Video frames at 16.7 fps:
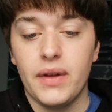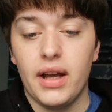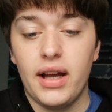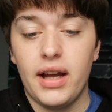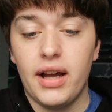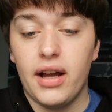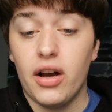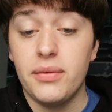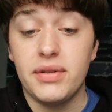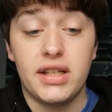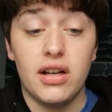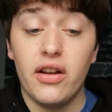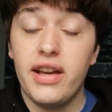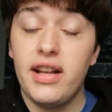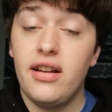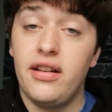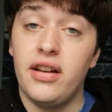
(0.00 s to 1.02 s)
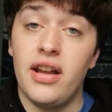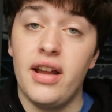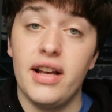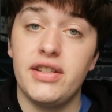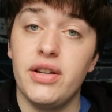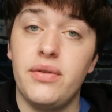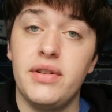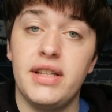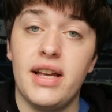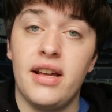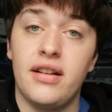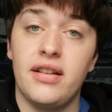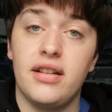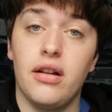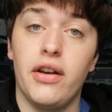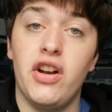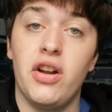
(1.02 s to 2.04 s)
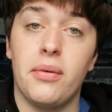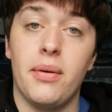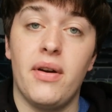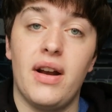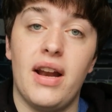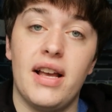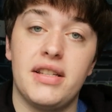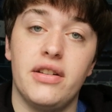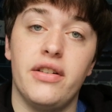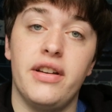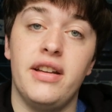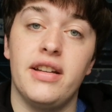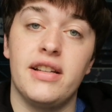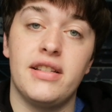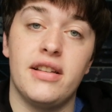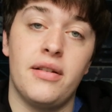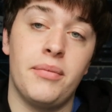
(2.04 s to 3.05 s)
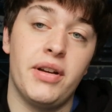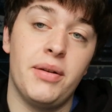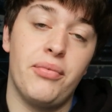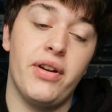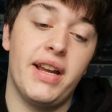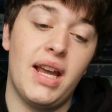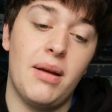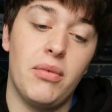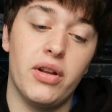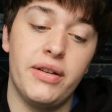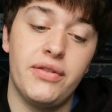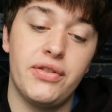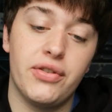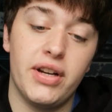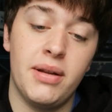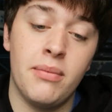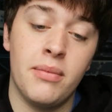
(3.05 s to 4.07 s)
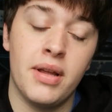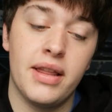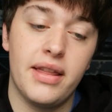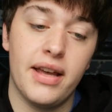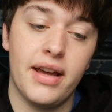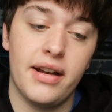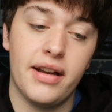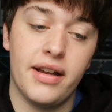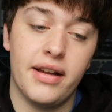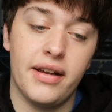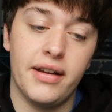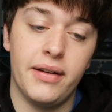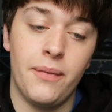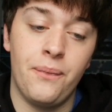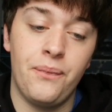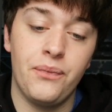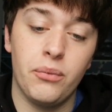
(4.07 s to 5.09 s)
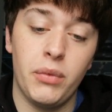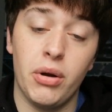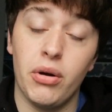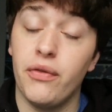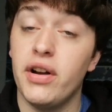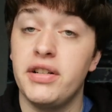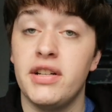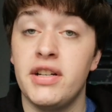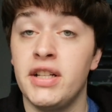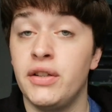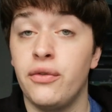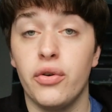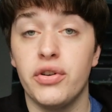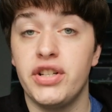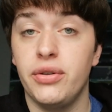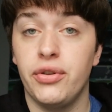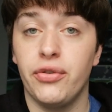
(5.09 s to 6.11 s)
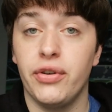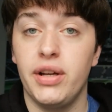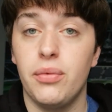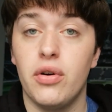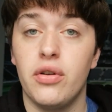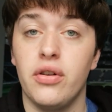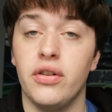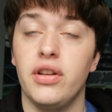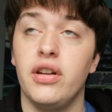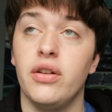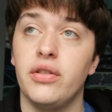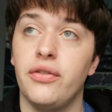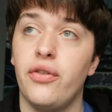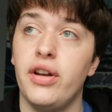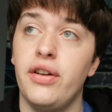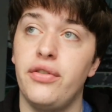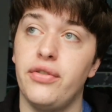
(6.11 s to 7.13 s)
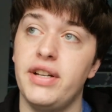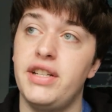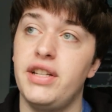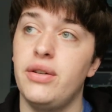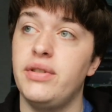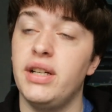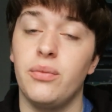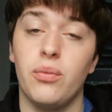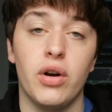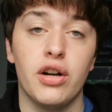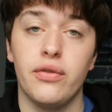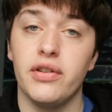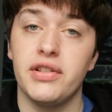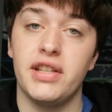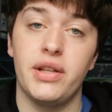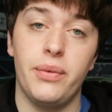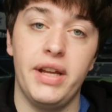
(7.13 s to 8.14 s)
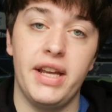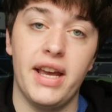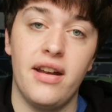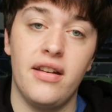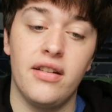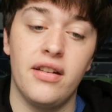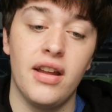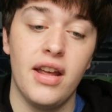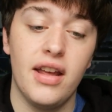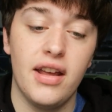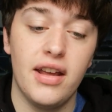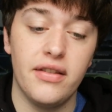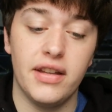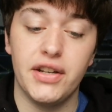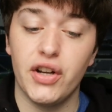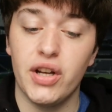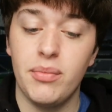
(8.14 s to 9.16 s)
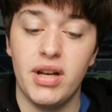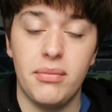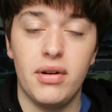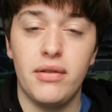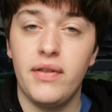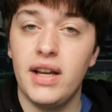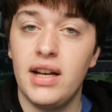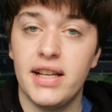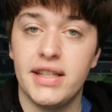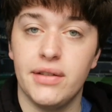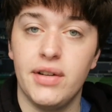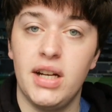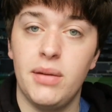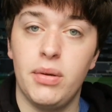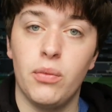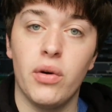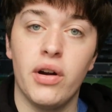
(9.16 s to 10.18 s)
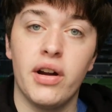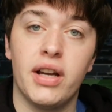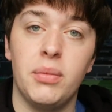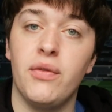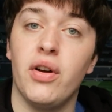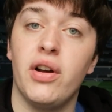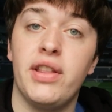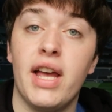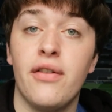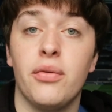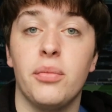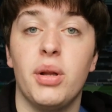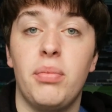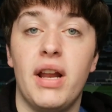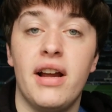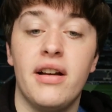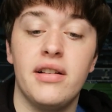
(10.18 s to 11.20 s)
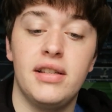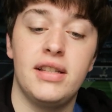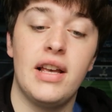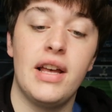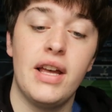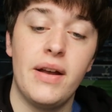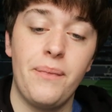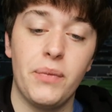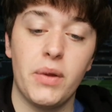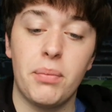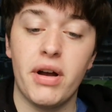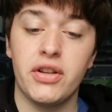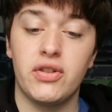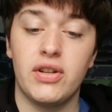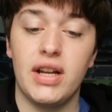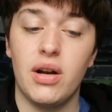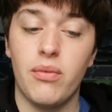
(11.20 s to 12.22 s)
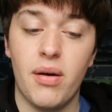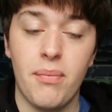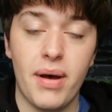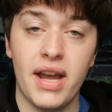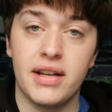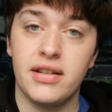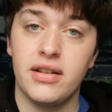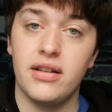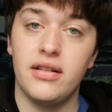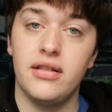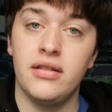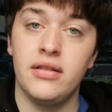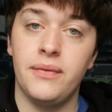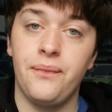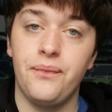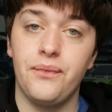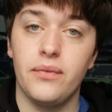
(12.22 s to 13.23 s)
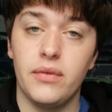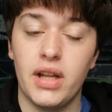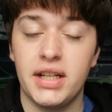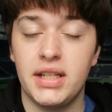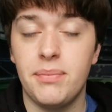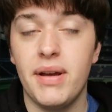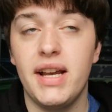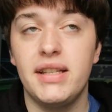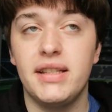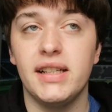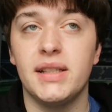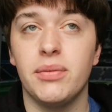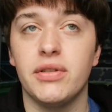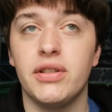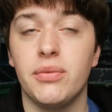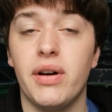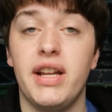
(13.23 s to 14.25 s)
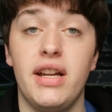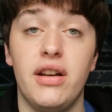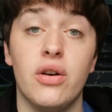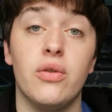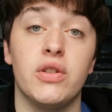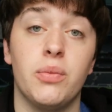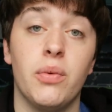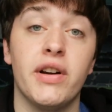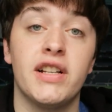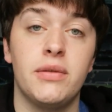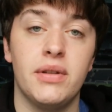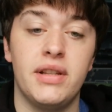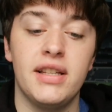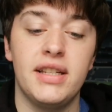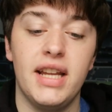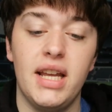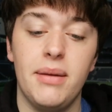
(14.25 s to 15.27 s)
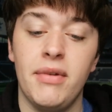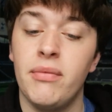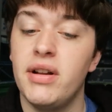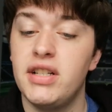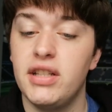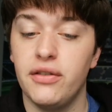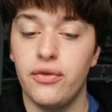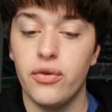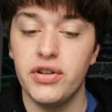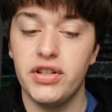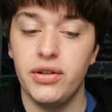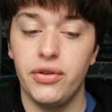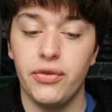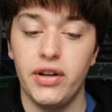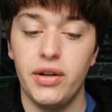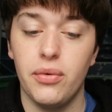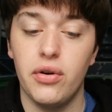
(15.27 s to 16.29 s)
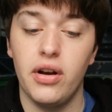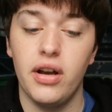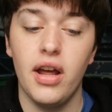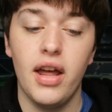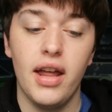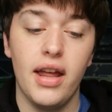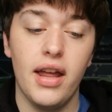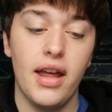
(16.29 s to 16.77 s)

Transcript: Uh, I was delighted as soon as that lineup came out last night, as on my pre-game live stream, that uh, we reverted to the four-two-three-one. You know, the five-three-two didn't work for us at the weekend. The diamond in midfield hasn't really been working. We've heard that from the players. The Pochettino went back to not to basics, but to what he knows works with this team. He went to the four-two-three-one.